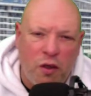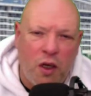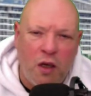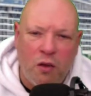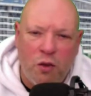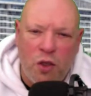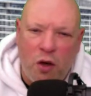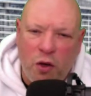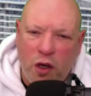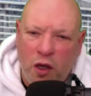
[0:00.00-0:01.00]

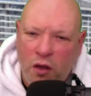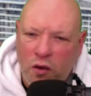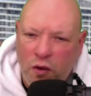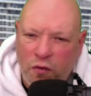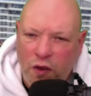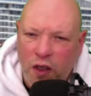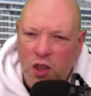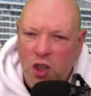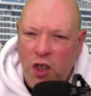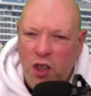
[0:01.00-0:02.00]
Lutoka,
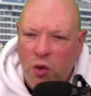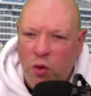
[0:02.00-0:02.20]
Fiji,